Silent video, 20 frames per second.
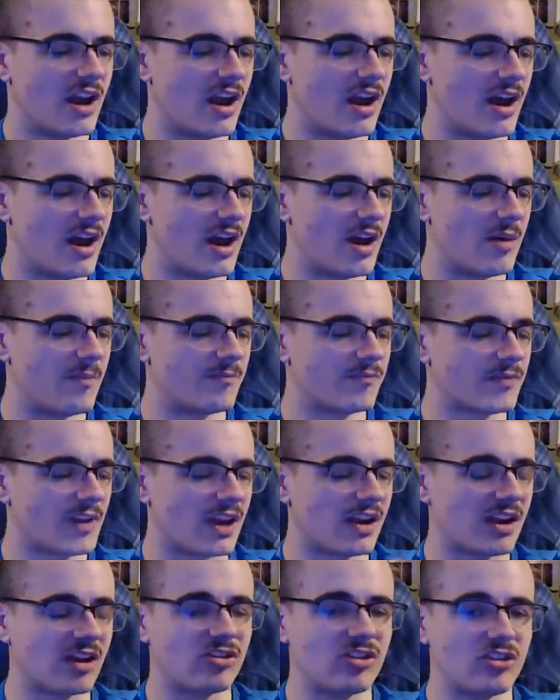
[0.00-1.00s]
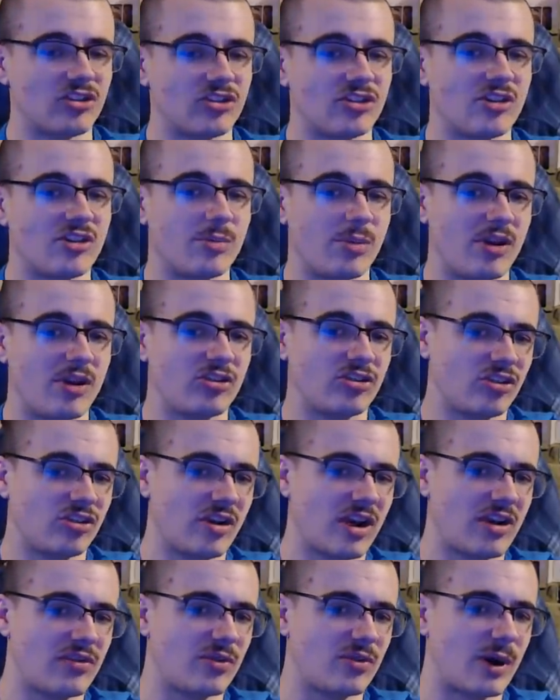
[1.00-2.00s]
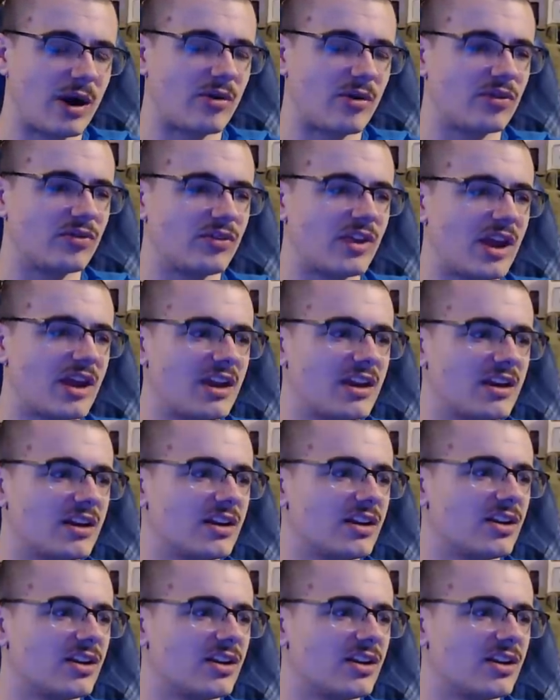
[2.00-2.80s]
Unless it's surplus, so therefore out of date.